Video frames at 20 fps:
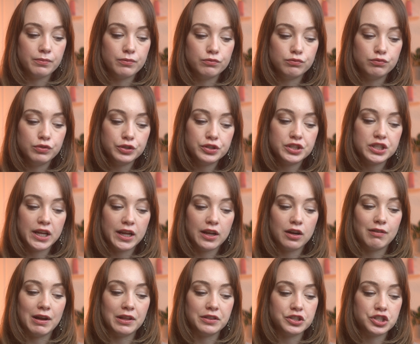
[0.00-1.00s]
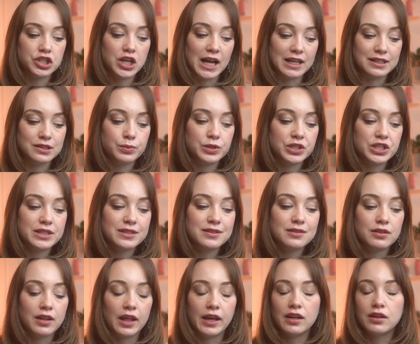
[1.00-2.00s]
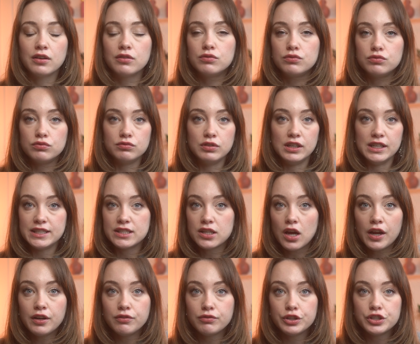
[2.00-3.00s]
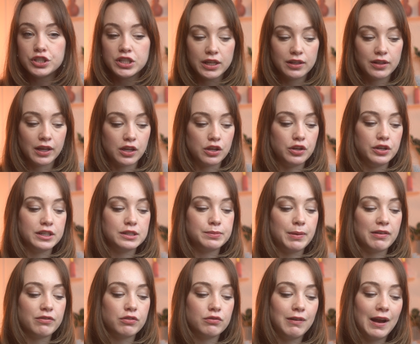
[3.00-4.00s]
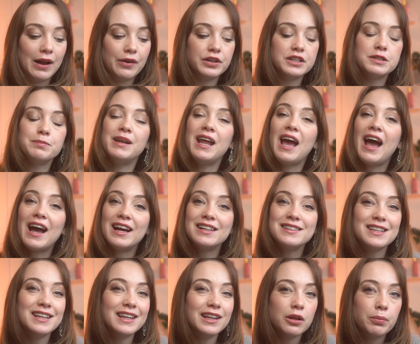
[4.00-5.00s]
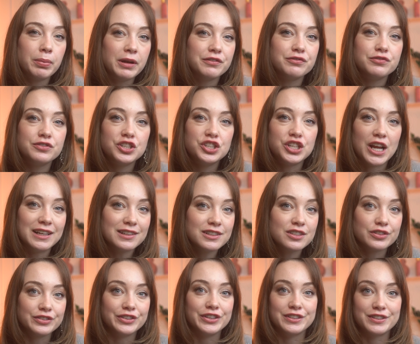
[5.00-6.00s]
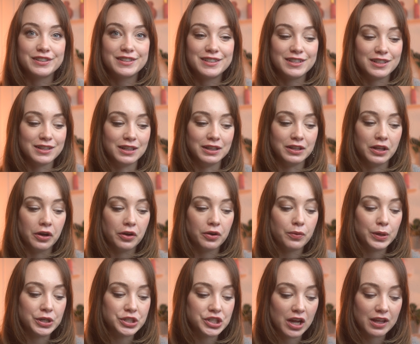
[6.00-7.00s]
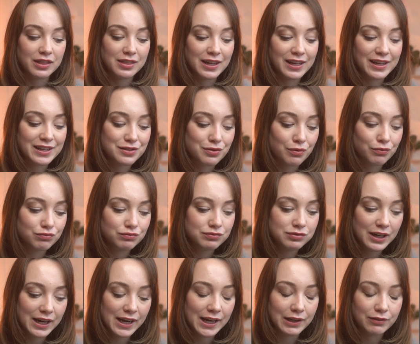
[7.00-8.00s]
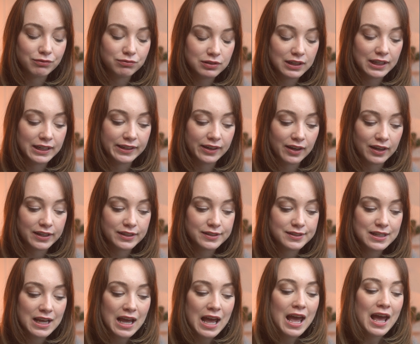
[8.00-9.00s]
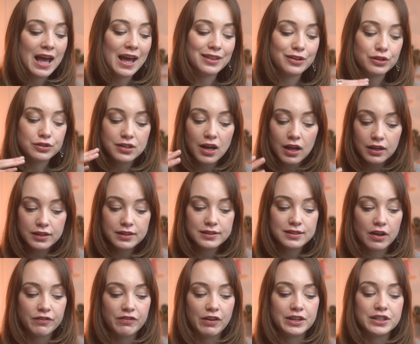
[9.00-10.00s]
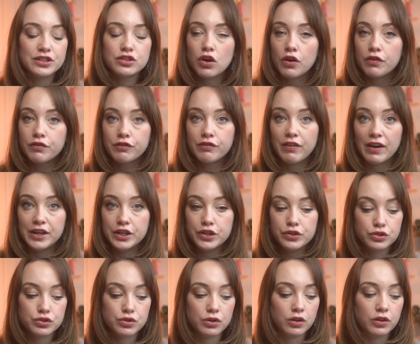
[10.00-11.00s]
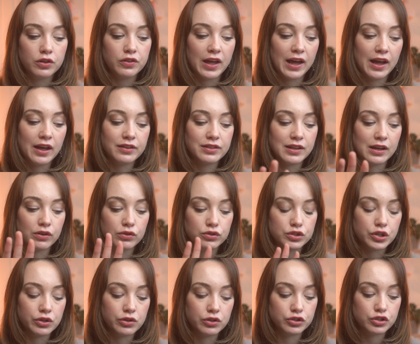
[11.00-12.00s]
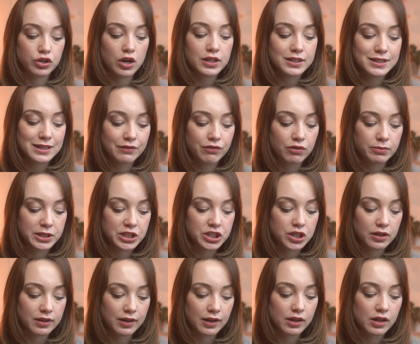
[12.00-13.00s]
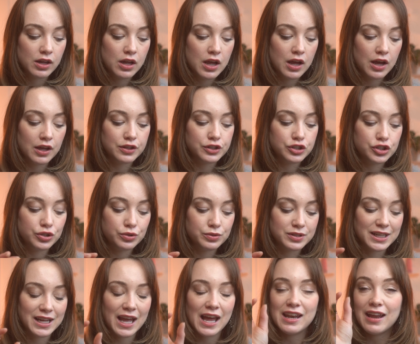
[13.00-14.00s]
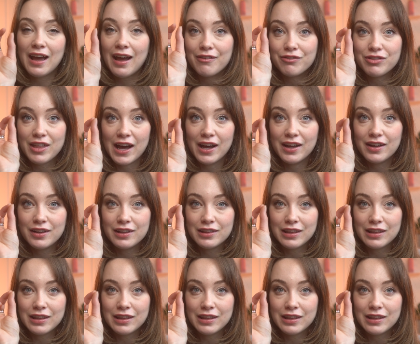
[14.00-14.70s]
ruching around the chest, which isn't like really tight ruching like you'd expect for roundness, but it adds a little bit of gentleness to the look, which I think is really, really nice. And those colours are very soft, very neutral. They're not too contrasted from each other. And the shoes, again, have that